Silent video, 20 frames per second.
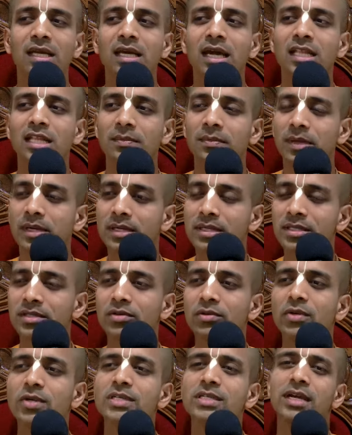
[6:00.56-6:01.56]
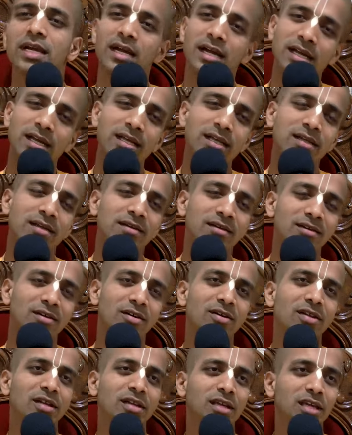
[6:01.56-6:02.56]
And the person who was heading, or
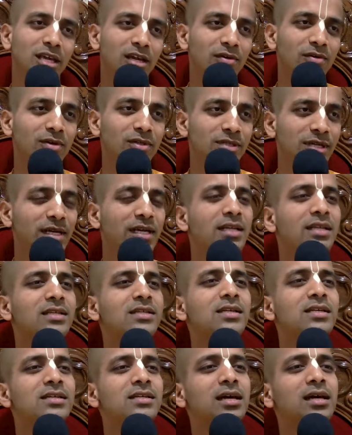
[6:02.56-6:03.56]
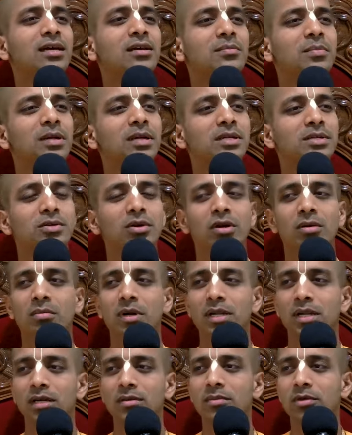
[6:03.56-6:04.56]
the king who was heading this entire place called
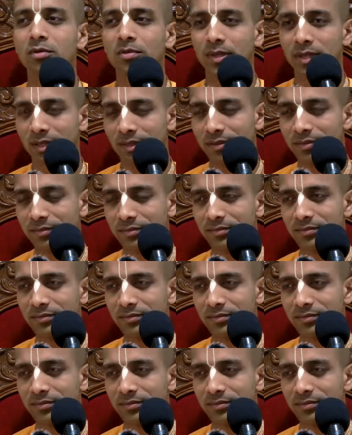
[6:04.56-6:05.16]
Mallabhumi,